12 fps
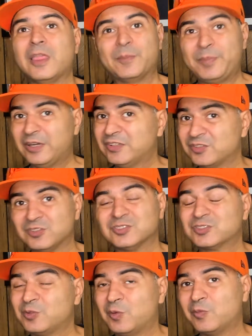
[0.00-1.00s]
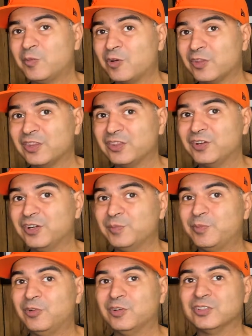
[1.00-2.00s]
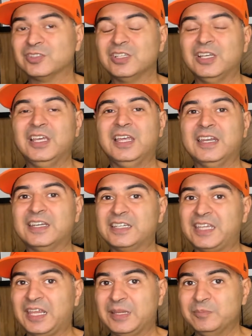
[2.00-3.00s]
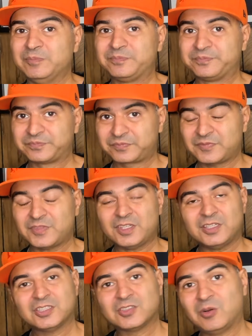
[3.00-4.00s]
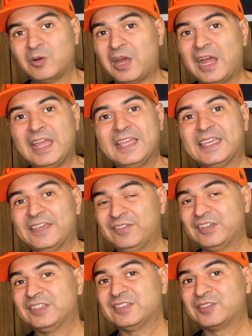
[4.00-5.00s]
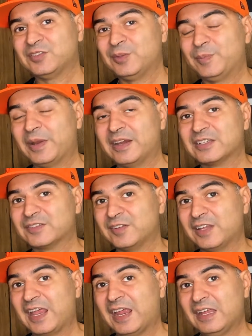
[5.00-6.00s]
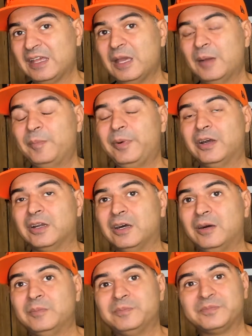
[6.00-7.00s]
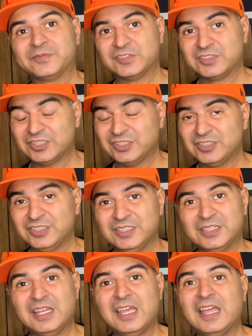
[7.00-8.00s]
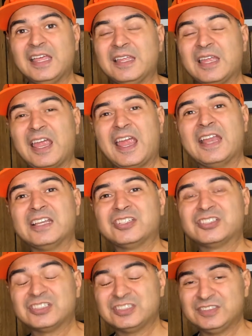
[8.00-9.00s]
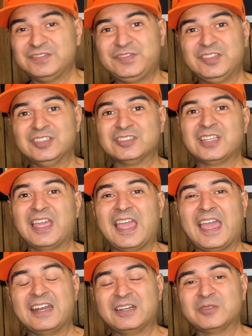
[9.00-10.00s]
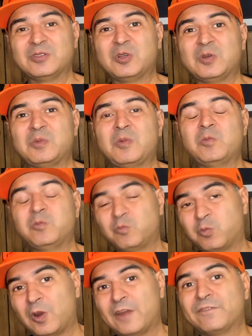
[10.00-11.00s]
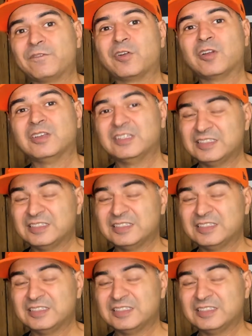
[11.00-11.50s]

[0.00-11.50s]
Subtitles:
Bears don't score more than 30 points in a game. So I give it to the Bears for that. But seriously, Justin Fields had to run to